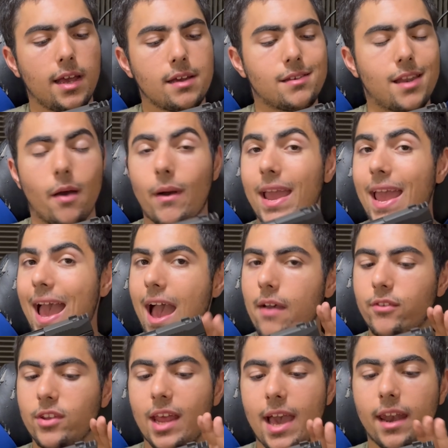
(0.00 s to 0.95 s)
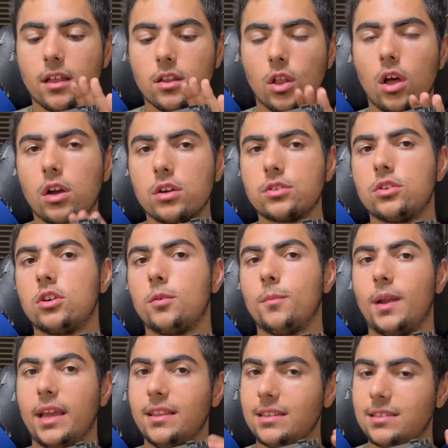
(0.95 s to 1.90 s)
Now, I haven't had it
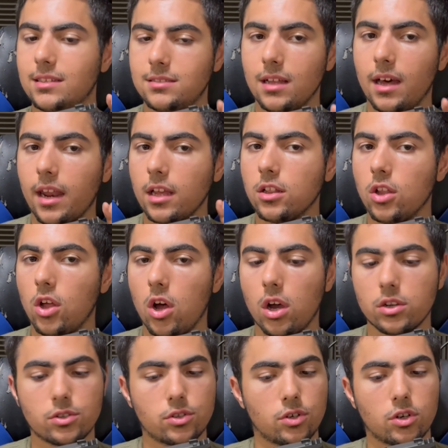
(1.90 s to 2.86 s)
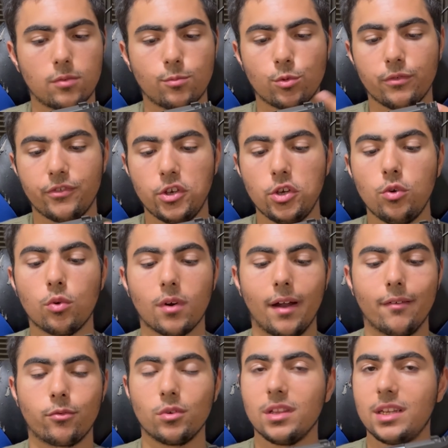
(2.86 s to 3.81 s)
long-term, and this is not a long-term review where
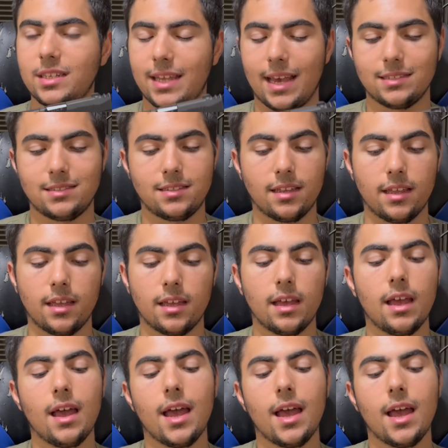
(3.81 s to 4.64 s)
I've really tested it.